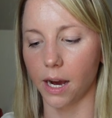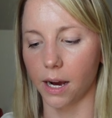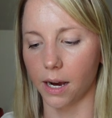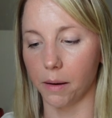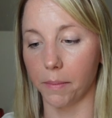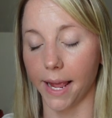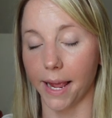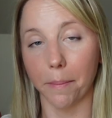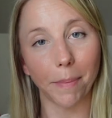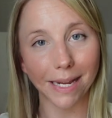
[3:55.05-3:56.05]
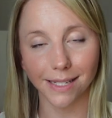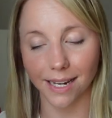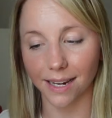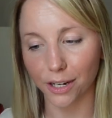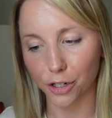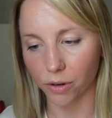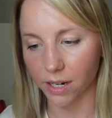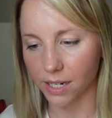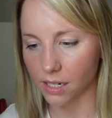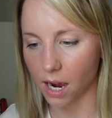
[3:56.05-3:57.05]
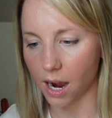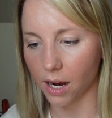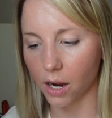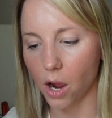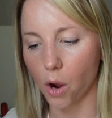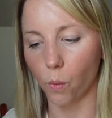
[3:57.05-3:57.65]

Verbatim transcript: um, a basic shorty sock,